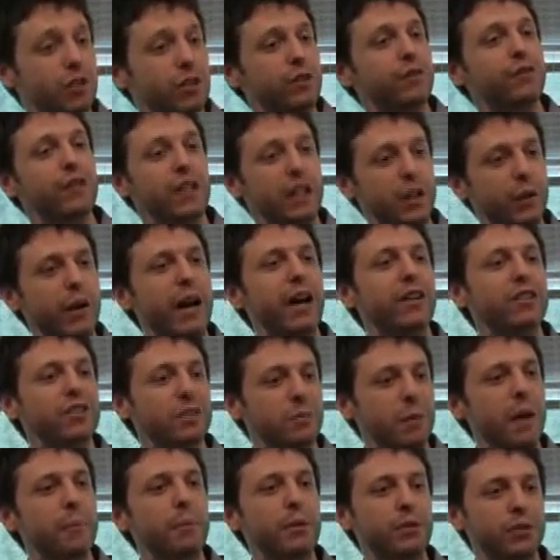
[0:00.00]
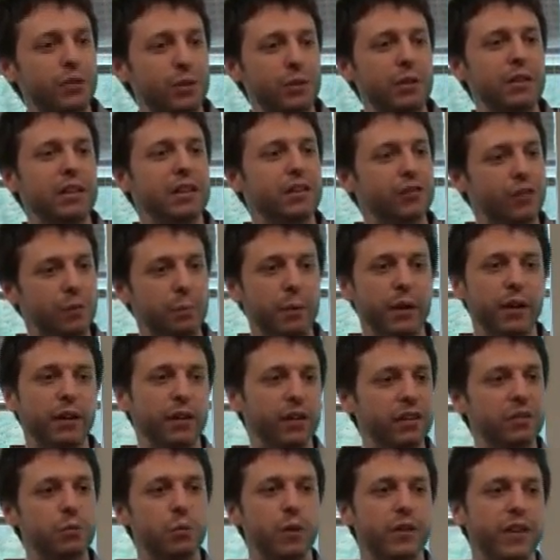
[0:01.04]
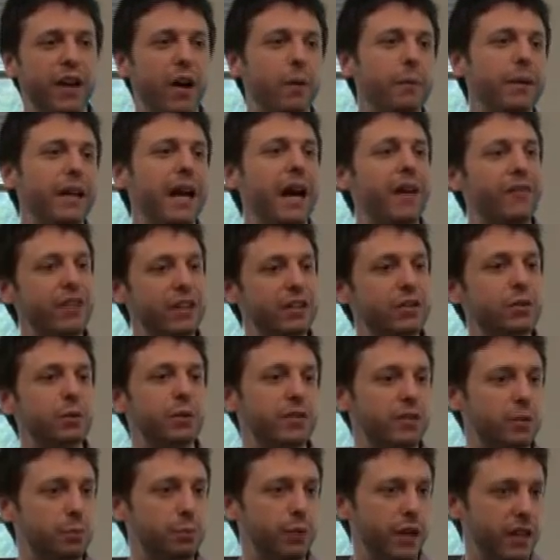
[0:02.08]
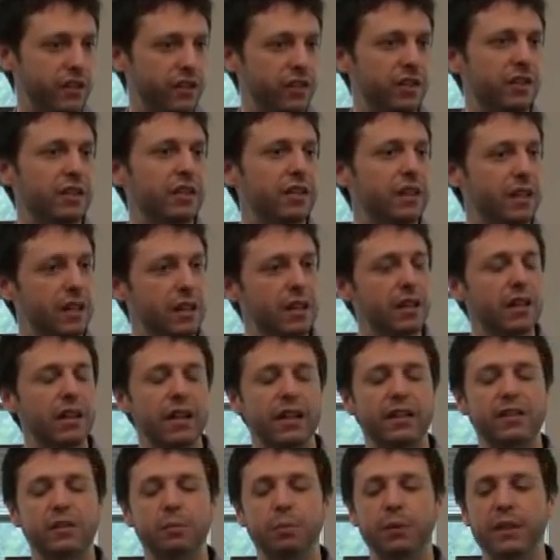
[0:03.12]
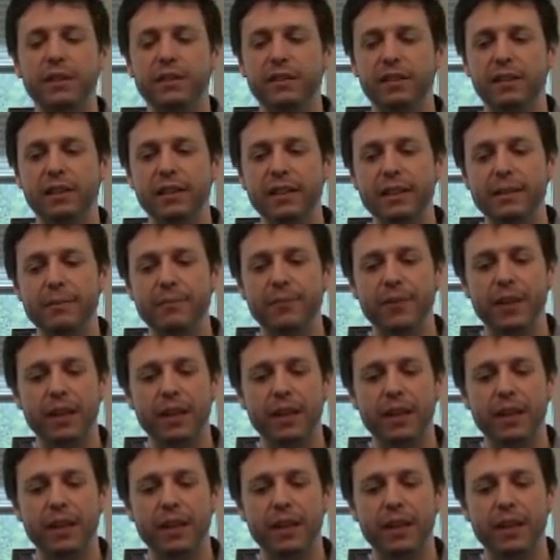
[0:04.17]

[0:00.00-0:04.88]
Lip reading: just figure out some opportunities for parallelism without me having to express it explicitly.